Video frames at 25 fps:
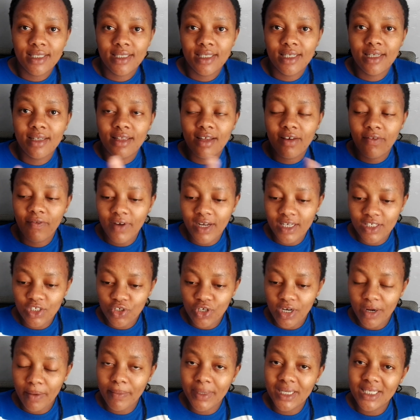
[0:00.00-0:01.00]
in the first
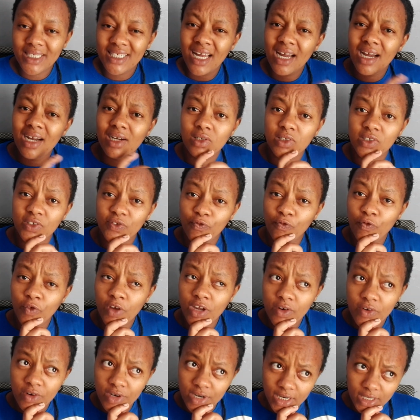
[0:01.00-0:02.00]
trimester I was
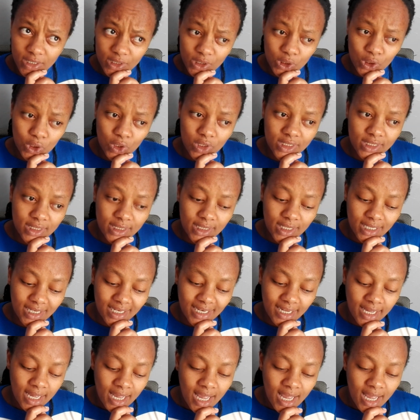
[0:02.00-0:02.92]
very exhausted,